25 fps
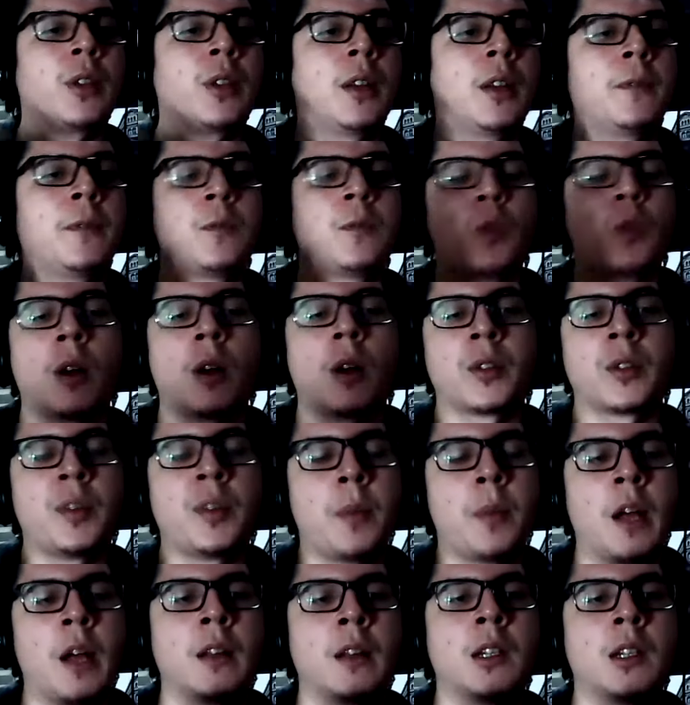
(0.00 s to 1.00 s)
I've talked
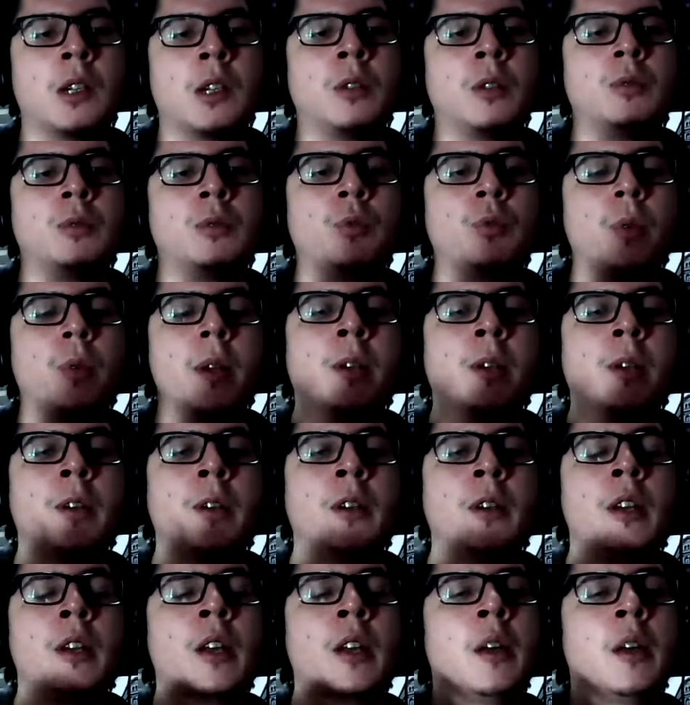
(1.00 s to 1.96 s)
about it on Twitter.